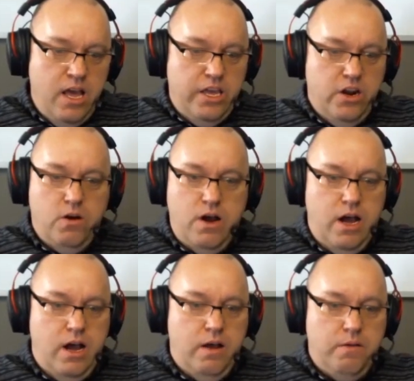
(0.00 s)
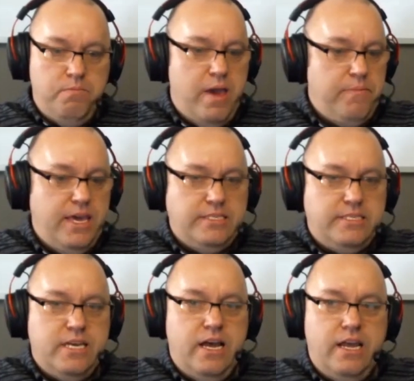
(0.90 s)
you know, uh, maybe
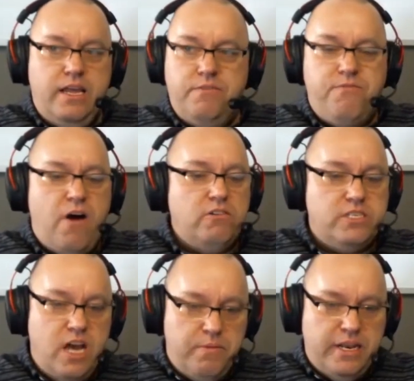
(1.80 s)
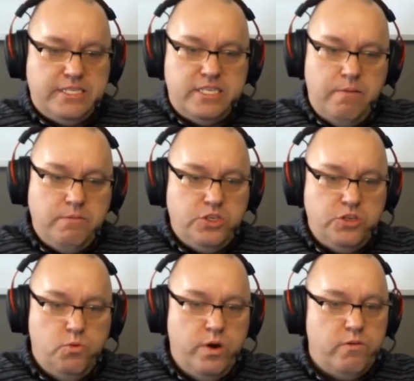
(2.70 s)
it's uh, fall's coming. It's time
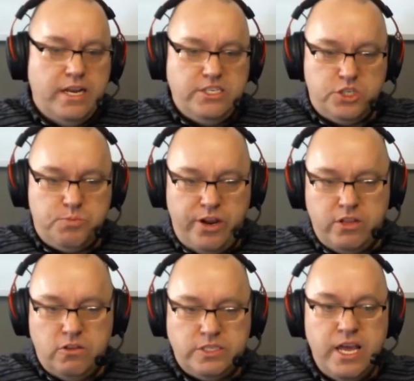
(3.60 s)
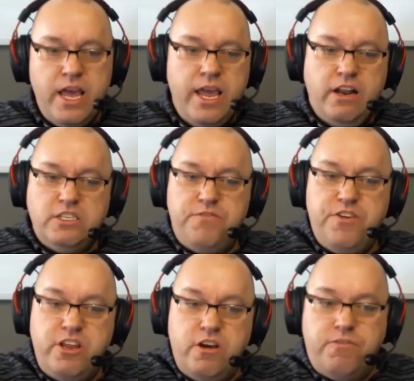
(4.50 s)
to winterize your sprinklers. Here's a
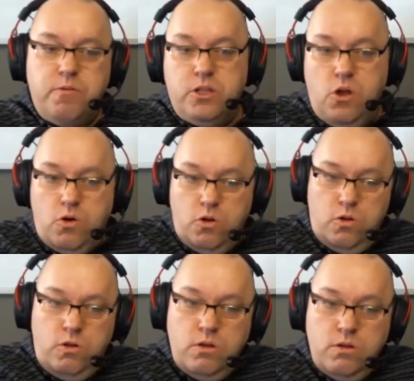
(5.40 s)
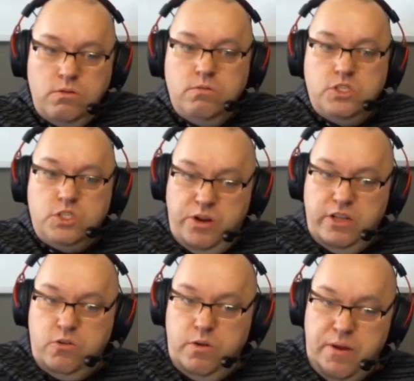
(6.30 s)
video from a local
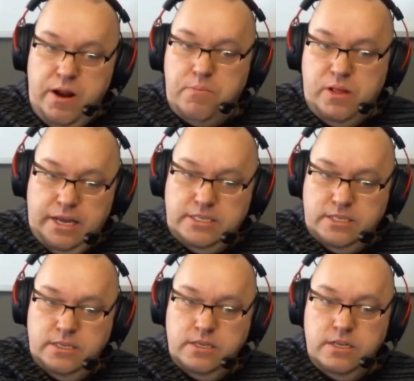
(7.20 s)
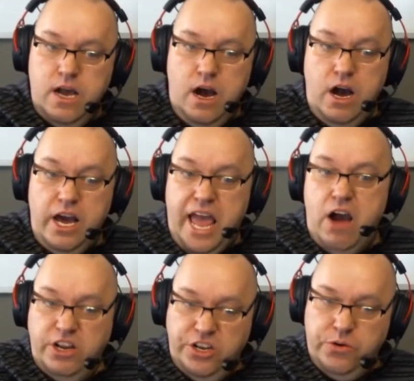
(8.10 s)
sprinkler repair place uh, on
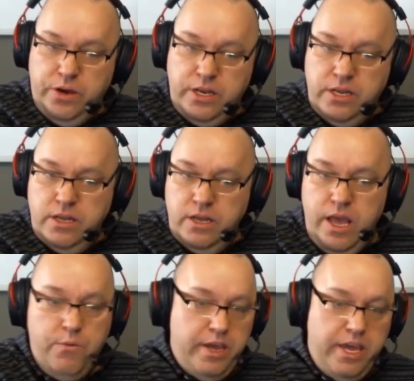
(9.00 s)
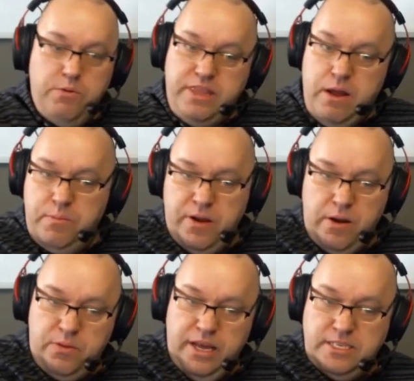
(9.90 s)
how to do it. And we get with that
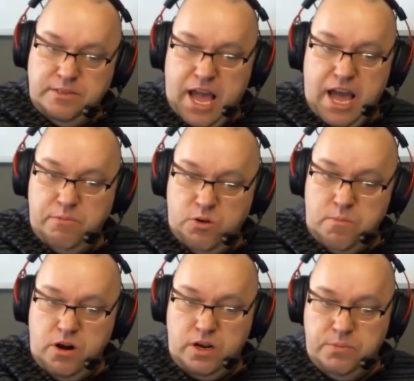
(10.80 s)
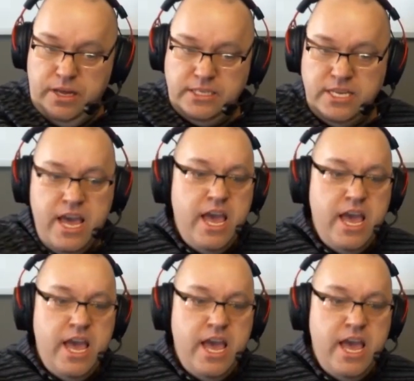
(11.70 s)
repair place and add them to our marketplace.